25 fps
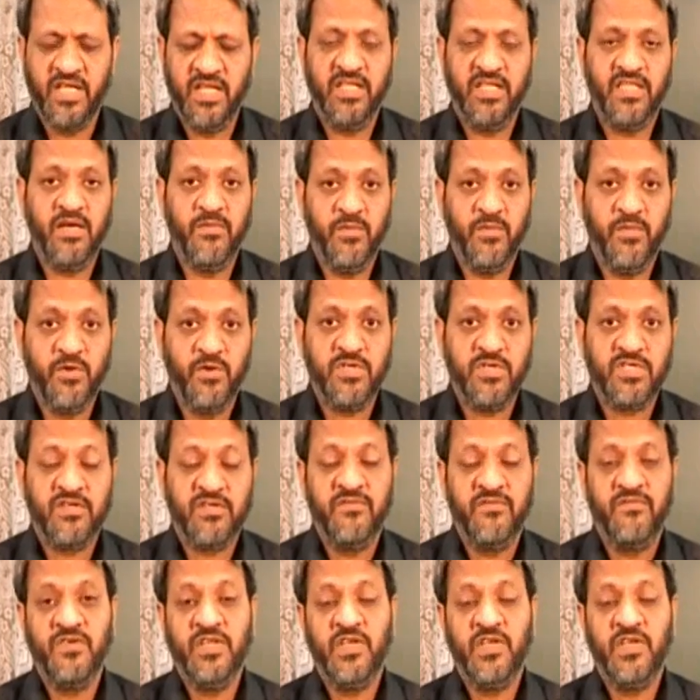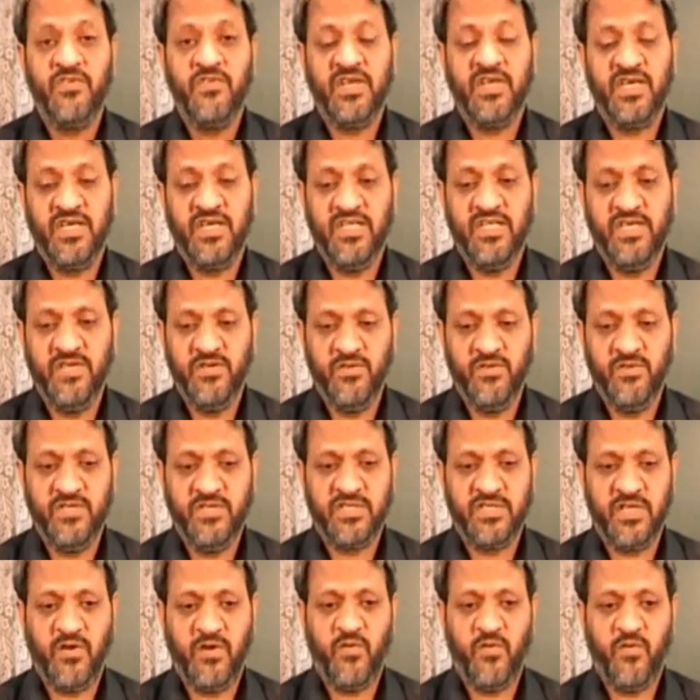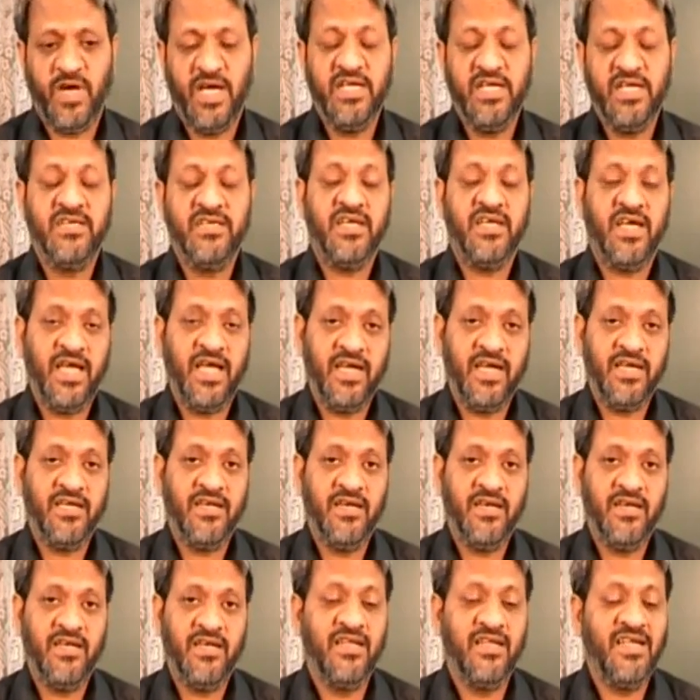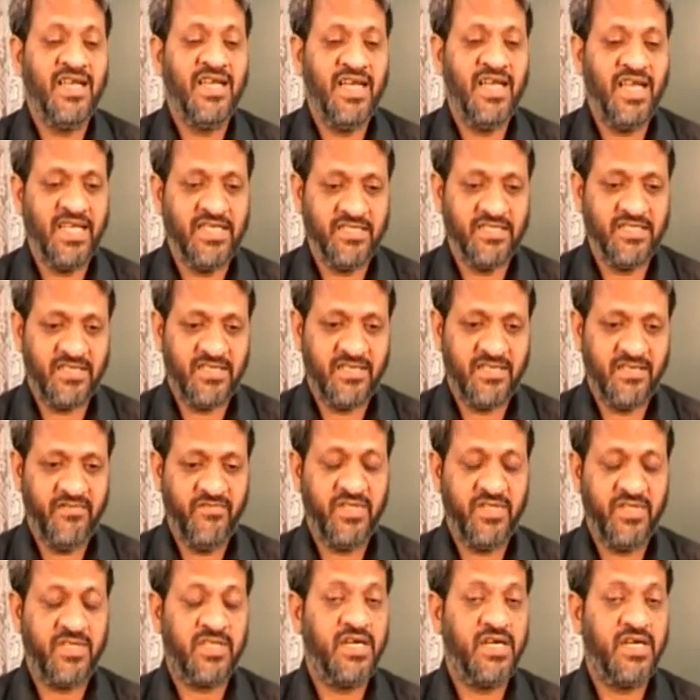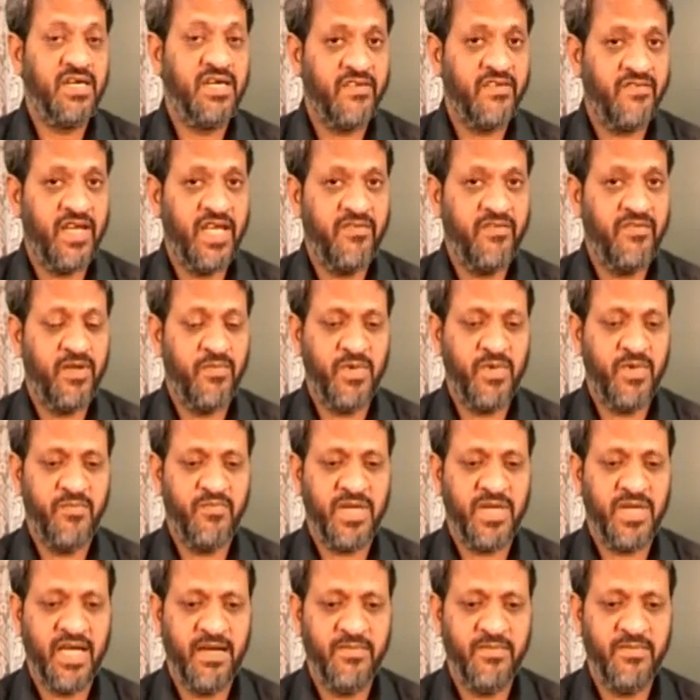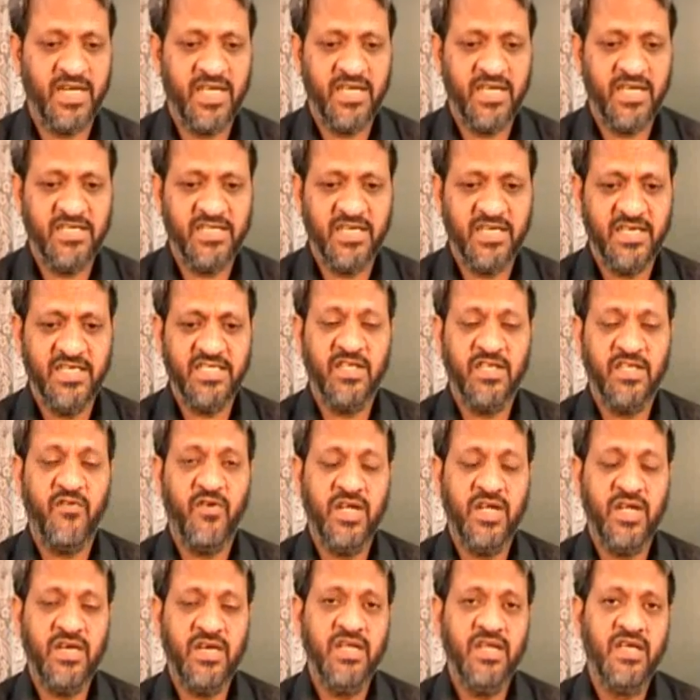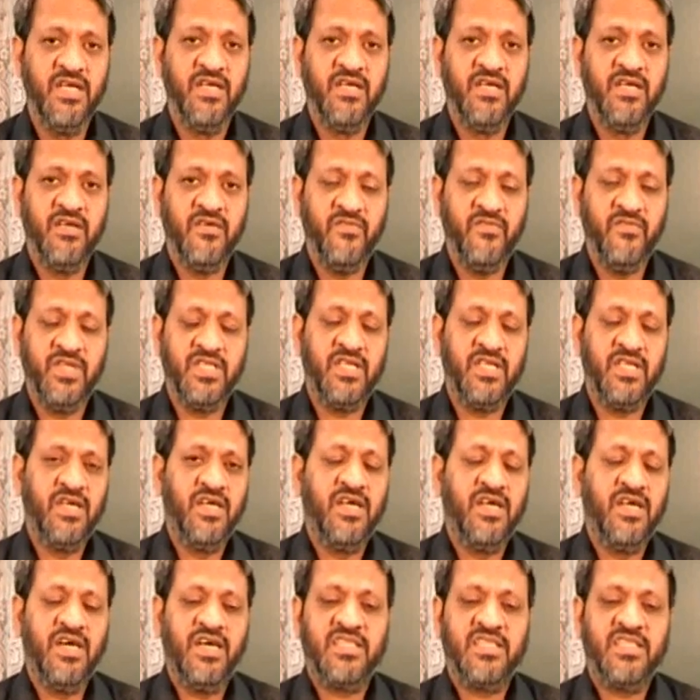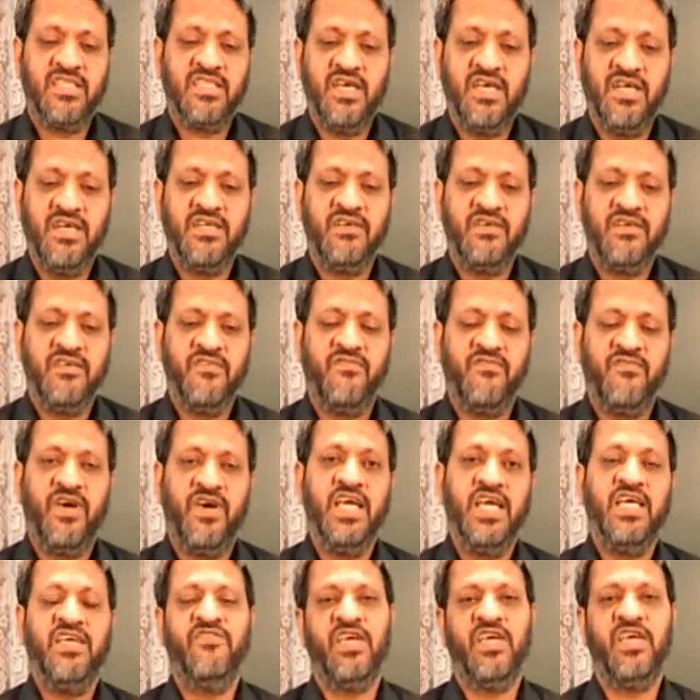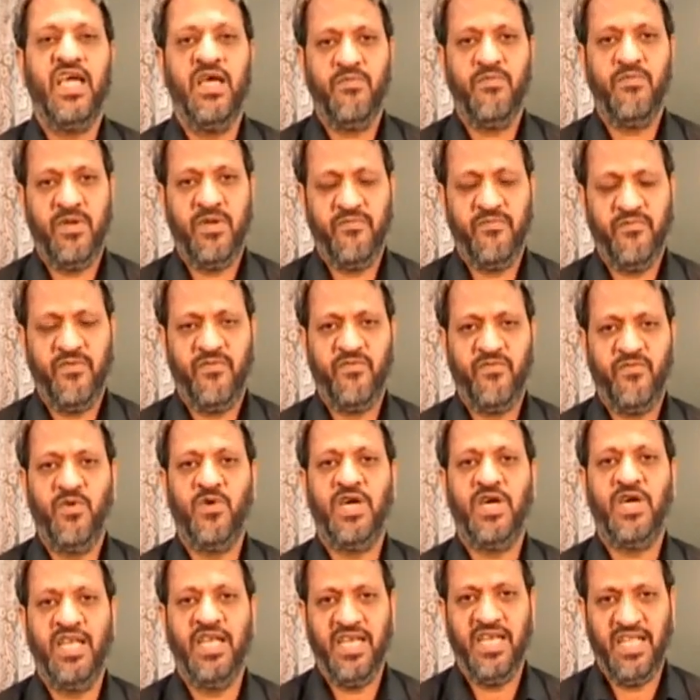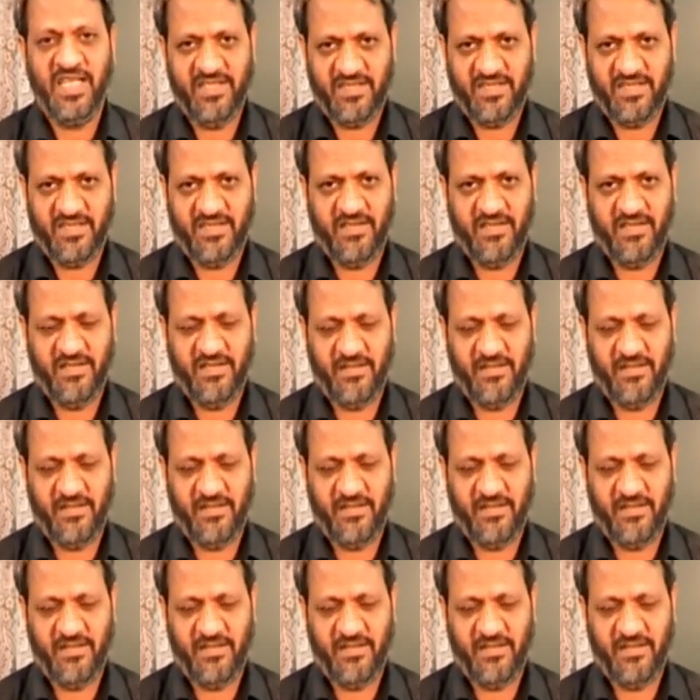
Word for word: The most frequently used wide angle lens with 35 mm cameras is the one with a 35 mm focal length.